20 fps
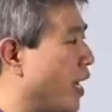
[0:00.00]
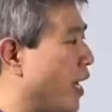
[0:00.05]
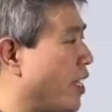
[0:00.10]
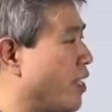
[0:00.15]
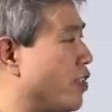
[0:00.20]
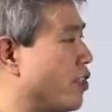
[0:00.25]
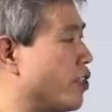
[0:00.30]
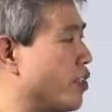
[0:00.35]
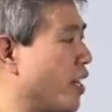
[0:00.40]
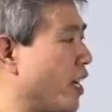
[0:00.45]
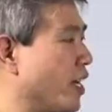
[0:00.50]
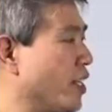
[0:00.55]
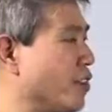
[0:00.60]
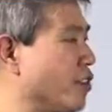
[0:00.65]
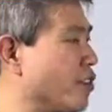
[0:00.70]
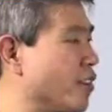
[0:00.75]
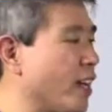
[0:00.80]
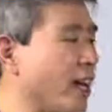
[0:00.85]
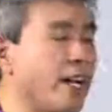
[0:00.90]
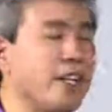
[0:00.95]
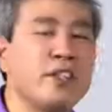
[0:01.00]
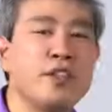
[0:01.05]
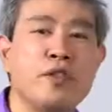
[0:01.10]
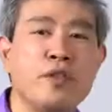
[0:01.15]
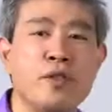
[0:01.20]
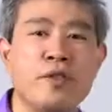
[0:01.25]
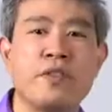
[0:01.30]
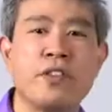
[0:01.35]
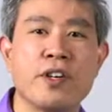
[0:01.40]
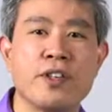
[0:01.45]
and change that
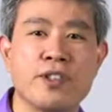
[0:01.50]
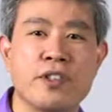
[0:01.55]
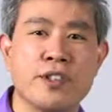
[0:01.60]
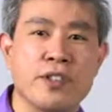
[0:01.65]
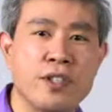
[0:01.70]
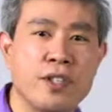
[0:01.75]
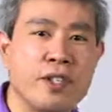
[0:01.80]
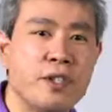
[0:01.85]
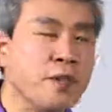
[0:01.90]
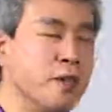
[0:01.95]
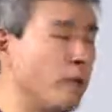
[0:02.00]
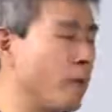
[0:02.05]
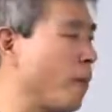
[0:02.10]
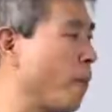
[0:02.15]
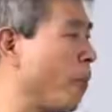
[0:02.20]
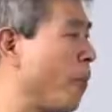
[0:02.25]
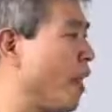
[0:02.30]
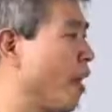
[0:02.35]
to version 2.